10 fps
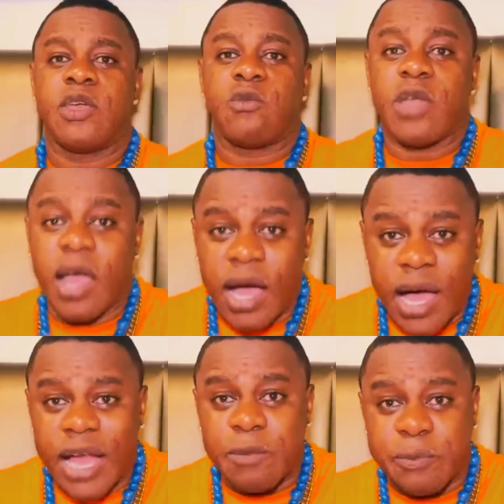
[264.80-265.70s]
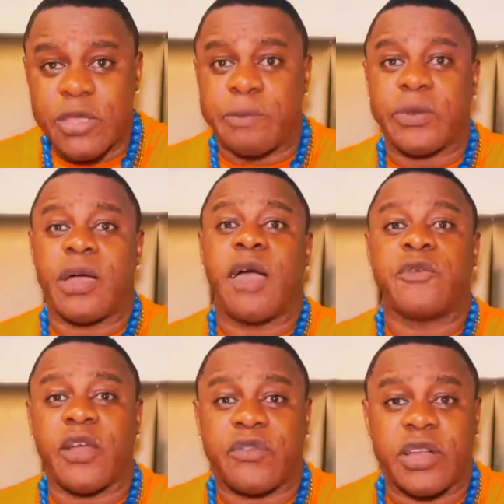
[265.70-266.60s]
We are all people and
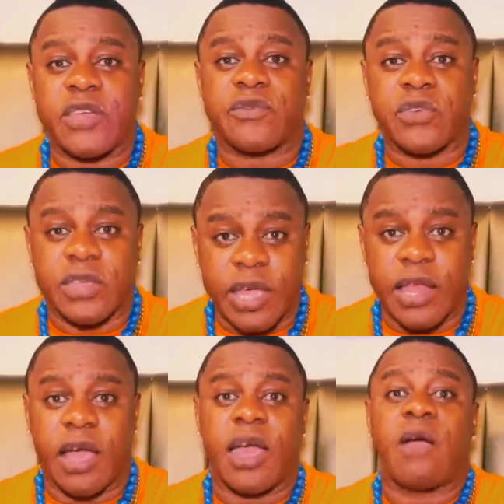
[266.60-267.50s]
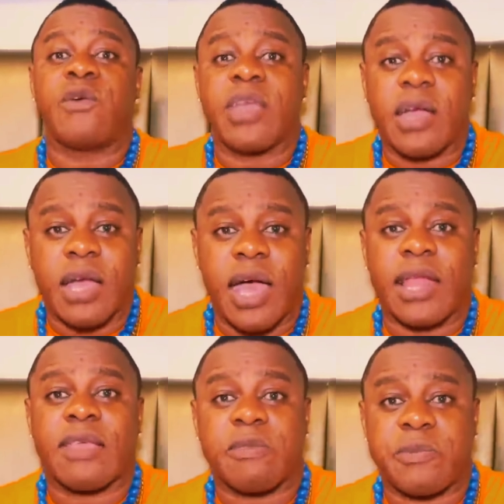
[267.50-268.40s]
we have to live together. And when you
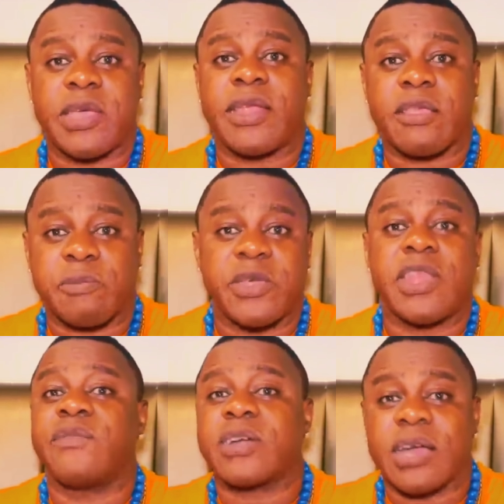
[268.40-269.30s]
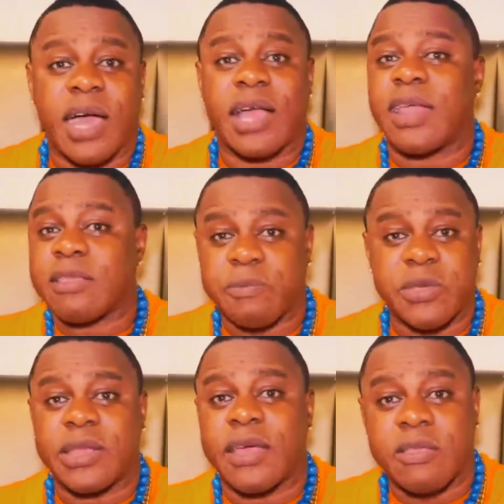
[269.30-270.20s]
call a spade a spade, have a call a
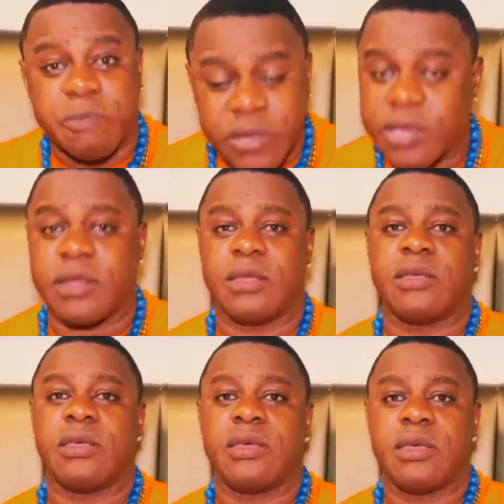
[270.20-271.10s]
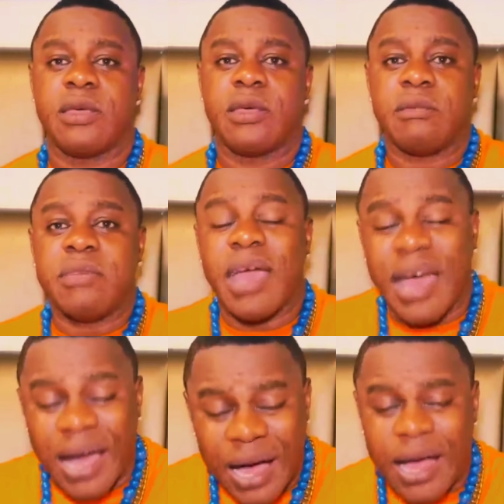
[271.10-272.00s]
spade a spade. Me
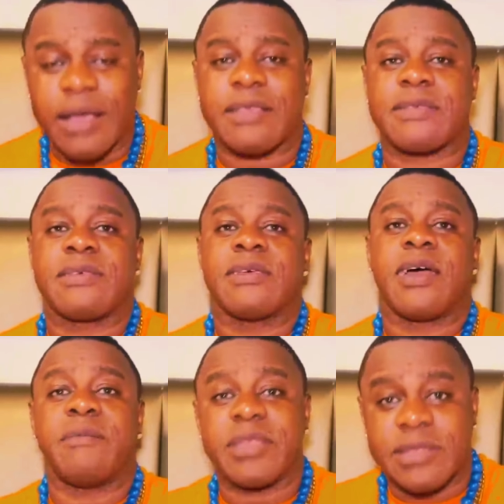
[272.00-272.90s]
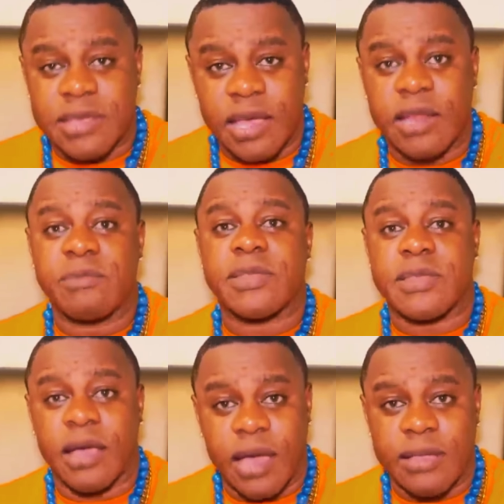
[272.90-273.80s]
ask and me tell
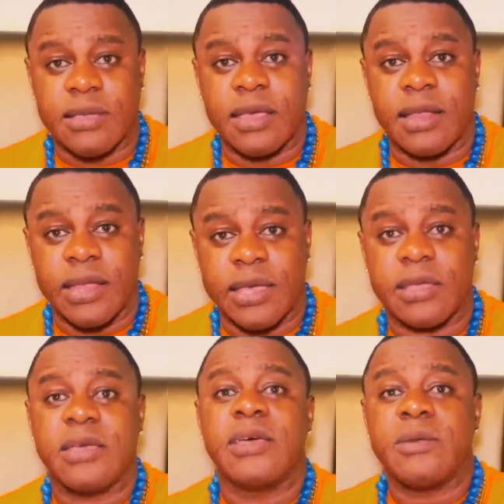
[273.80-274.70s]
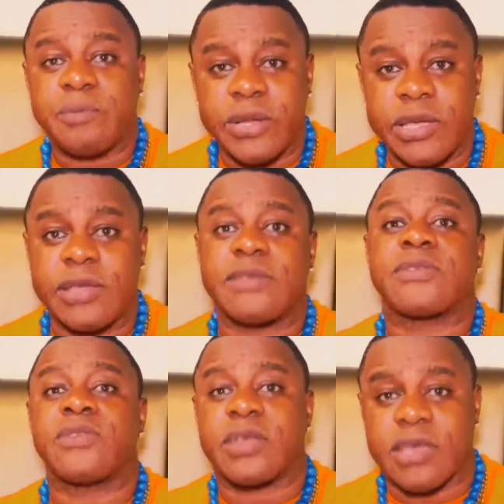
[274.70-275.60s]
Mr. Isaiah Leng, please
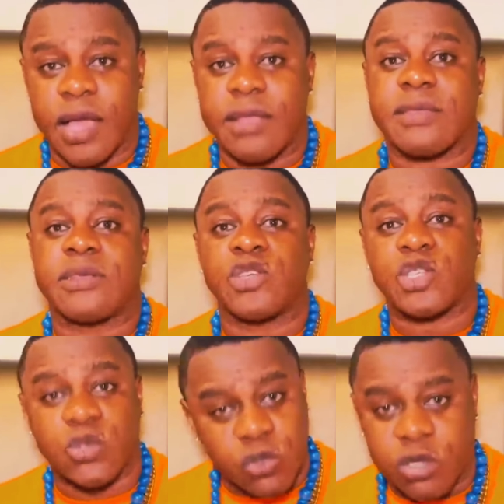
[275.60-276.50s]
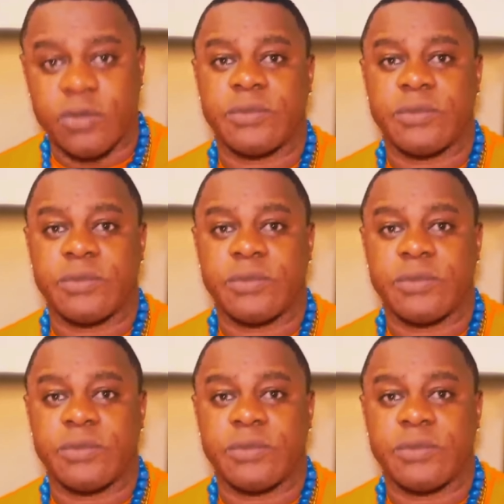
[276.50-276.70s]
to cancel the show.